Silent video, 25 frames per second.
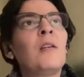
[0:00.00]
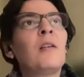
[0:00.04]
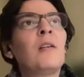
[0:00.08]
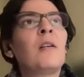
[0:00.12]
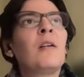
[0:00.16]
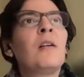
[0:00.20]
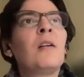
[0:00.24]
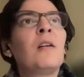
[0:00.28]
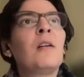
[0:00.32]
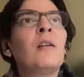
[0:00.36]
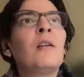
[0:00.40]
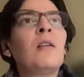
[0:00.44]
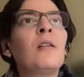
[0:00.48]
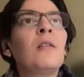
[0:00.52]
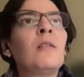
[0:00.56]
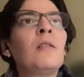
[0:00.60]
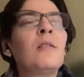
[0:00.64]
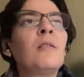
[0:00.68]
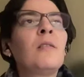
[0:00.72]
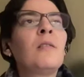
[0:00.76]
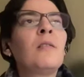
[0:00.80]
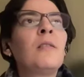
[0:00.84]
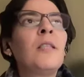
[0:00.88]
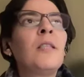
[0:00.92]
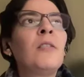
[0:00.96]

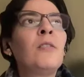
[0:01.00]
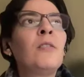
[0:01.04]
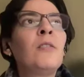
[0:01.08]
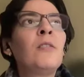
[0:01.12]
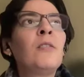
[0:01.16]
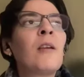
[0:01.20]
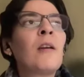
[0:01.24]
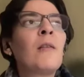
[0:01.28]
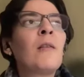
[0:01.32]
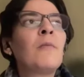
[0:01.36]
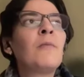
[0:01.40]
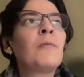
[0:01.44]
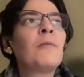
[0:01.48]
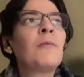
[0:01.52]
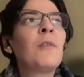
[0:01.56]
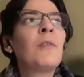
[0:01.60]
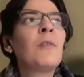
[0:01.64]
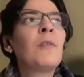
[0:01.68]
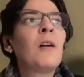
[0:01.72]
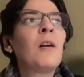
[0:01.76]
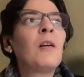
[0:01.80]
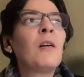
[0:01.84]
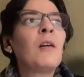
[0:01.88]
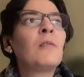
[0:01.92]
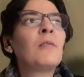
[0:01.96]
leaders have
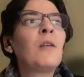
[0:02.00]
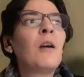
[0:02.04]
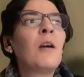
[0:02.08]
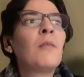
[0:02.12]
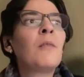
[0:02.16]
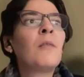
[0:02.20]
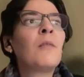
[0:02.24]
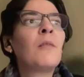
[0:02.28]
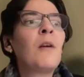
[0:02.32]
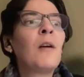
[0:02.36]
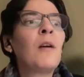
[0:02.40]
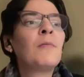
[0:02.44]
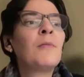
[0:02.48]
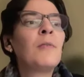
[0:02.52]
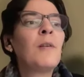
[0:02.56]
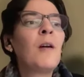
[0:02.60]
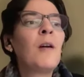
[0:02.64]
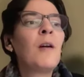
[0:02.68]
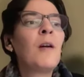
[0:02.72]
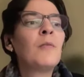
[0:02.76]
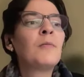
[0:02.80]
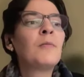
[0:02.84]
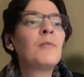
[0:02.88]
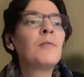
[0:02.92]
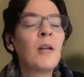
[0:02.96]

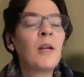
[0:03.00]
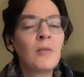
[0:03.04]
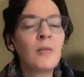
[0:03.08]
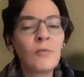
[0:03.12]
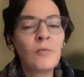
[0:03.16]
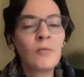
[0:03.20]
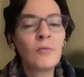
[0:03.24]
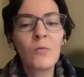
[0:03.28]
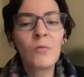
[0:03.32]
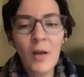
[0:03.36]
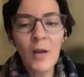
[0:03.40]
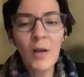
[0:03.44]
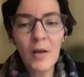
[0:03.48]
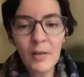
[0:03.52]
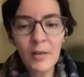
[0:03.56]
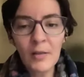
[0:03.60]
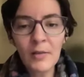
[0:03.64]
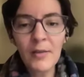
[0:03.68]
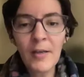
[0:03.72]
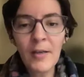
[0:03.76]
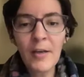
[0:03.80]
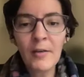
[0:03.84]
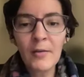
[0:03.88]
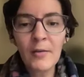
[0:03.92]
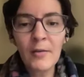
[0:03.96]
done
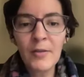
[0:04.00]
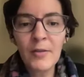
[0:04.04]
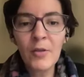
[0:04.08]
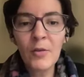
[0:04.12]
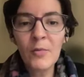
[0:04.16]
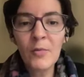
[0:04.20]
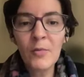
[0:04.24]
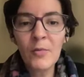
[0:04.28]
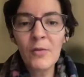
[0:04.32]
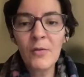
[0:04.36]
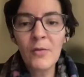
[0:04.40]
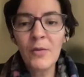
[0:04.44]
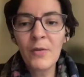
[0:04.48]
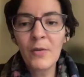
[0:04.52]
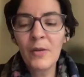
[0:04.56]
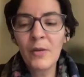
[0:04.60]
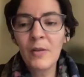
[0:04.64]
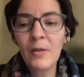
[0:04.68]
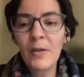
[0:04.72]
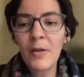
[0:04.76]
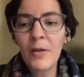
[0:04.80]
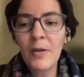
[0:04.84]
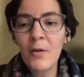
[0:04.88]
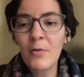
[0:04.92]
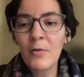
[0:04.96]
well, kind of in terms of
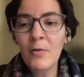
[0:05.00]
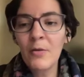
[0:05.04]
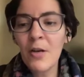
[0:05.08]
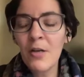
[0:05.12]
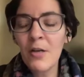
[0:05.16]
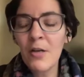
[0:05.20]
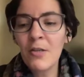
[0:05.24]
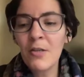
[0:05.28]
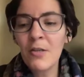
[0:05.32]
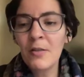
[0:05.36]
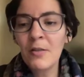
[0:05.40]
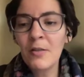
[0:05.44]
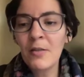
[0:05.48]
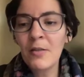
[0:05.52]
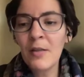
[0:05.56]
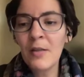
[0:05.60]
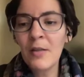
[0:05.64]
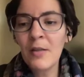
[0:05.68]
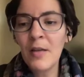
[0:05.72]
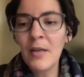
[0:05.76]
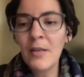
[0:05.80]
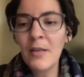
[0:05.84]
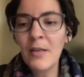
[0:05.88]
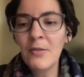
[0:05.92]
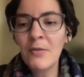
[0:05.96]
their negotiations
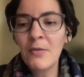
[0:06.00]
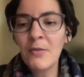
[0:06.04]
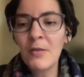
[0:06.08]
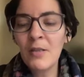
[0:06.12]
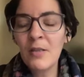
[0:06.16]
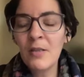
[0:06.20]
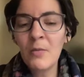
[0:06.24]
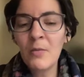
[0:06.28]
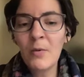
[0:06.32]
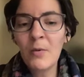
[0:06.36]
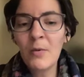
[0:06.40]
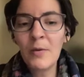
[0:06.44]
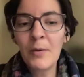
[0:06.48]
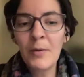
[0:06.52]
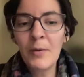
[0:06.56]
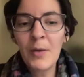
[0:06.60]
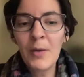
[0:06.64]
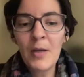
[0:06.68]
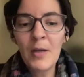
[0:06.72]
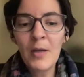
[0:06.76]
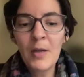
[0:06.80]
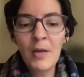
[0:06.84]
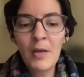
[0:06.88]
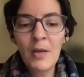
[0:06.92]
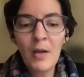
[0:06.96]
and agency with
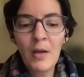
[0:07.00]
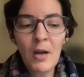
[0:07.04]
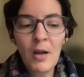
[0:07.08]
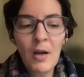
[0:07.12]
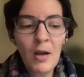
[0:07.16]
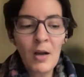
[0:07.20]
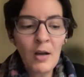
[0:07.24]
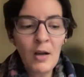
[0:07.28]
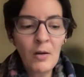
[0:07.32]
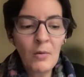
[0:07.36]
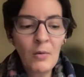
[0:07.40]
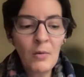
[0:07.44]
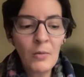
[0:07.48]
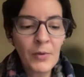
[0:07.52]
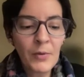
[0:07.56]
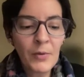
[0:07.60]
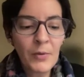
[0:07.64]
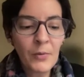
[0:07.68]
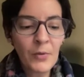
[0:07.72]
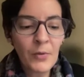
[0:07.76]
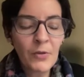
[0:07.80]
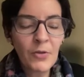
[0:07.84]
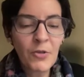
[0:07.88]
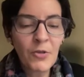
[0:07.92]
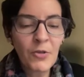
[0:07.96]

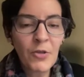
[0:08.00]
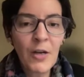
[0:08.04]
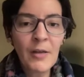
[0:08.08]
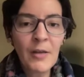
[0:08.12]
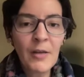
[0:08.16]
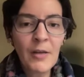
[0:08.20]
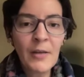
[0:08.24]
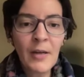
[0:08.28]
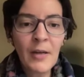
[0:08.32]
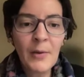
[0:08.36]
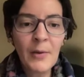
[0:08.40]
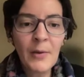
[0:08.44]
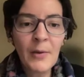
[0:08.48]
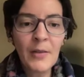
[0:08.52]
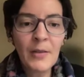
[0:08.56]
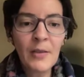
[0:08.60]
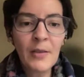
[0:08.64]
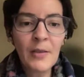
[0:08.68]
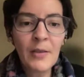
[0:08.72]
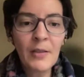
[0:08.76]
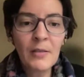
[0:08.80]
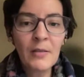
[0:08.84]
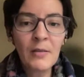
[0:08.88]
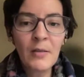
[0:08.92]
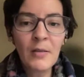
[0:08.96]
China, I
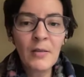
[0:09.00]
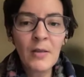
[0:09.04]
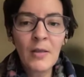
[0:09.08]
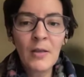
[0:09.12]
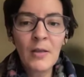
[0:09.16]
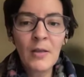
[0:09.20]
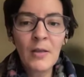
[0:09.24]
think, is